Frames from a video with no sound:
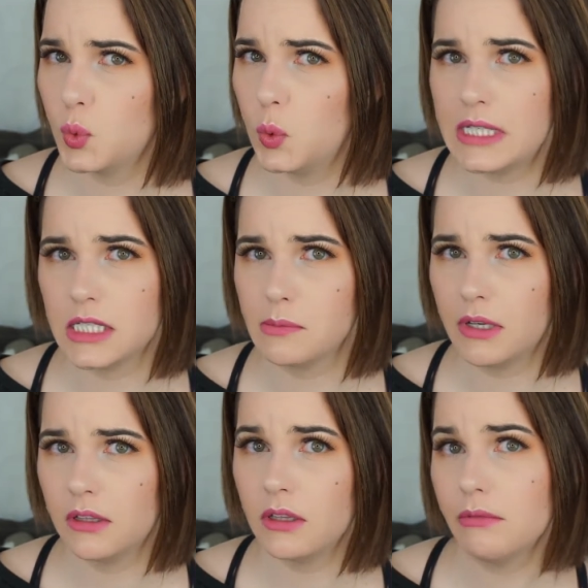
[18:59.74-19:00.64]
twice a
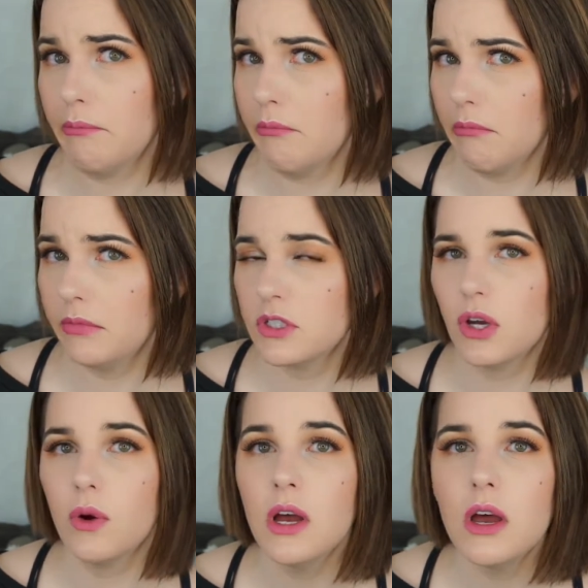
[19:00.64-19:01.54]
month.
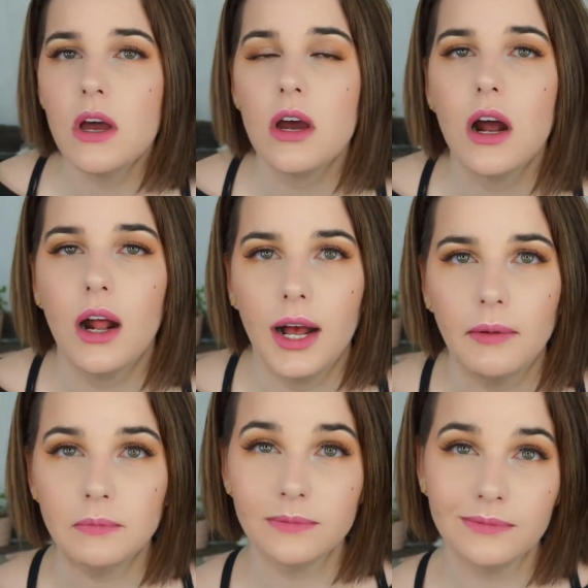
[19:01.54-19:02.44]
So, um,